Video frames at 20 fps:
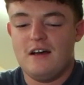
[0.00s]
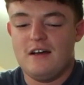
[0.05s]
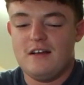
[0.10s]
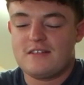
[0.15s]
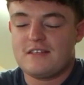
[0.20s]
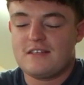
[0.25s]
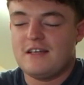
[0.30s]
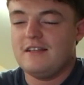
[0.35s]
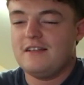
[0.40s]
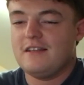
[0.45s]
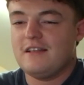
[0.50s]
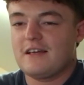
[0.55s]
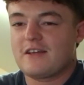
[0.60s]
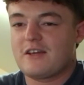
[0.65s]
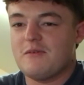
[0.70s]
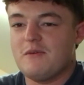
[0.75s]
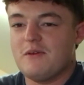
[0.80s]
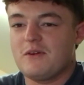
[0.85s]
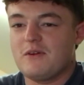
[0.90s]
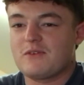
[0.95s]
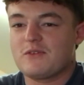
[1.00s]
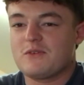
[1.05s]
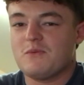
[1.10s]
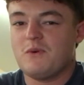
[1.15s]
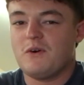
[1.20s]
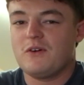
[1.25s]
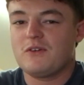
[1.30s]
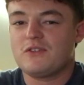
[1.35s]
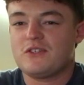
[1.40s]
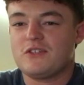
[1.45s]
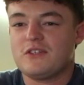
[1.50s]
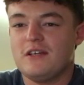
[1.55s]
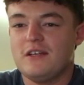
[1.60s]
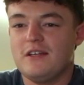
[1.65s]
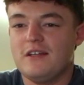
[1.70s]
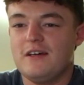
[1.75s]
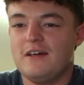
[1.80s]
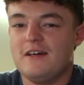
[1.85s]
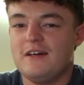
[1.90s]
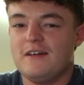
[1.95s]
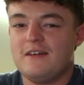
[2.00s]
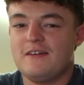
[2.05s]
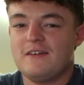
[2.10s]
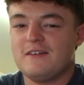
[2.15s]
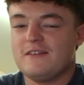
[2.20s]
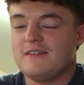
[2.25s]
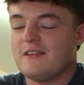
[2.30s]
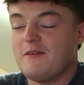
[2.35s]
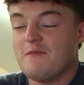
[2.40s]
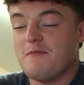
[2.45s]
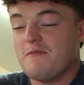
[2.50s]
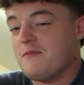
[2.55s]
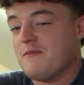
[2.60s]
saying that they'd come along to watch, and they